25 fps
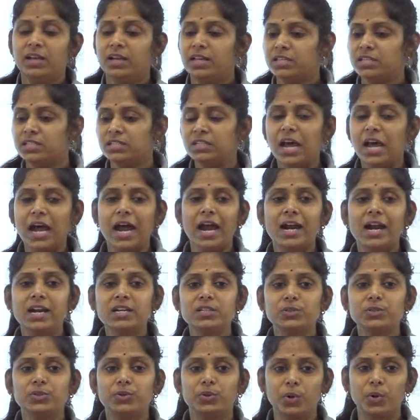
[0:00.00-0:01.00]
starts
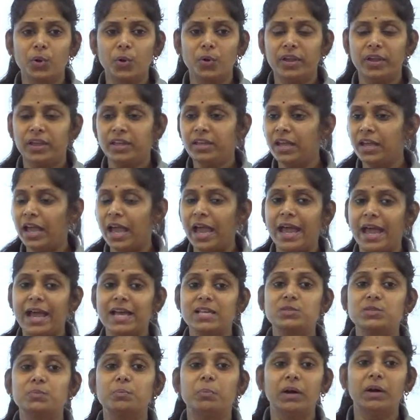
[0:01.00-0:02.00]
growing
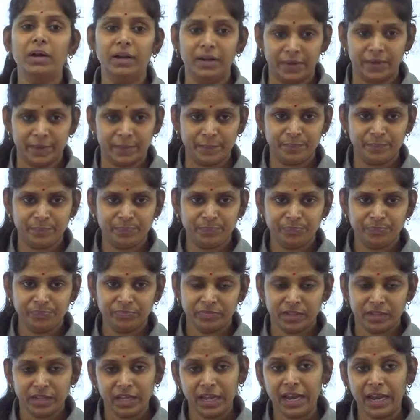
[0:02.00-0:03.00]
as bud
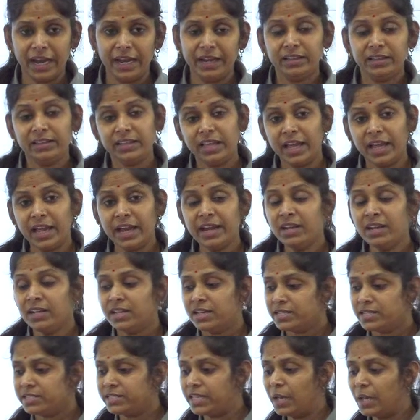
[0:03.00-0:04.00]
and
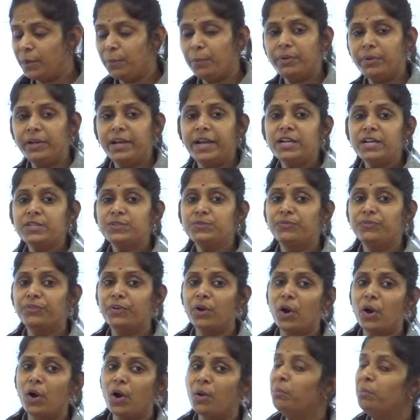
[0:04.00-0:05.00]
then separates
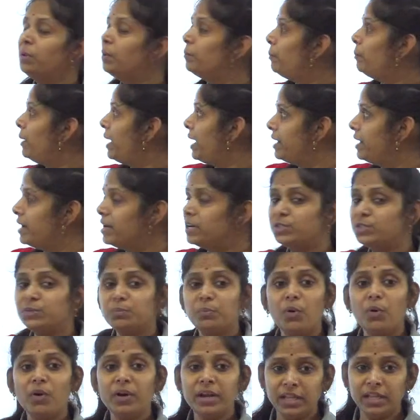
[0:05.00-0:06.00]
from parent's
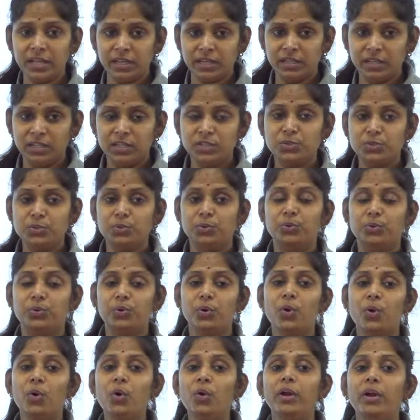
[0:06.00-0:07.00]
body to
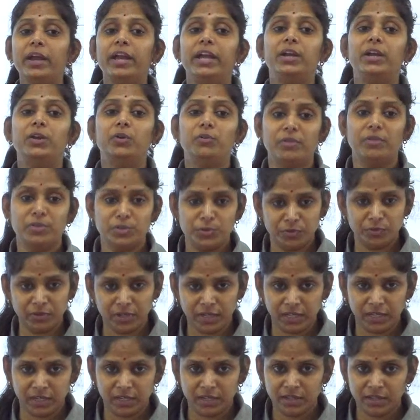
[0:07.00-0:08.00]
grow
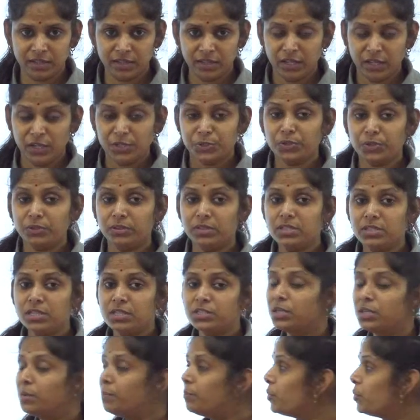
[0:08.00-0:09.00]
individually. So this is
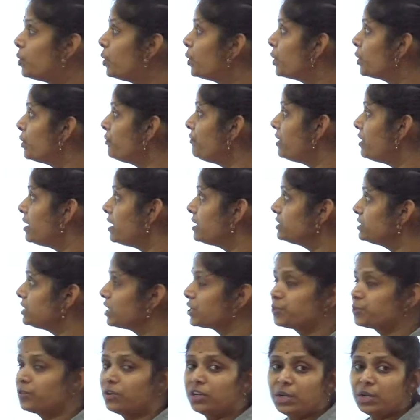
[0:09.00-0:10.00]
the mode of
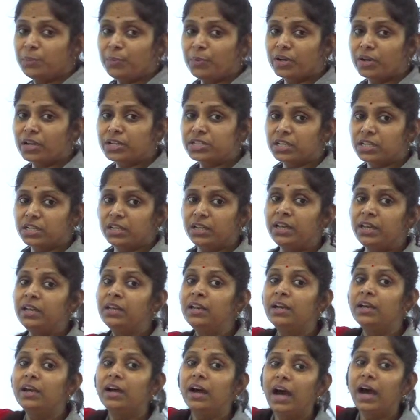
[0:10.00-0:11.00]
asexual reproduction
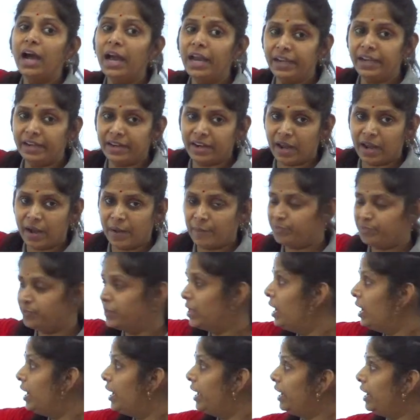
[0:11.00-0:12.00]
in Hydra.
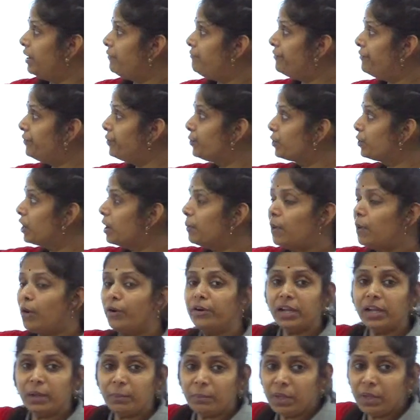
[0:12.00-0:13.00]
If we talk
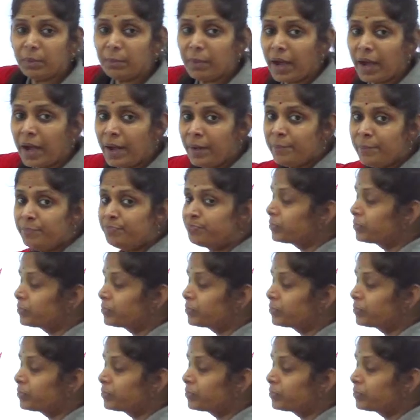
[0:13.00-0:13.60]
about amoeba,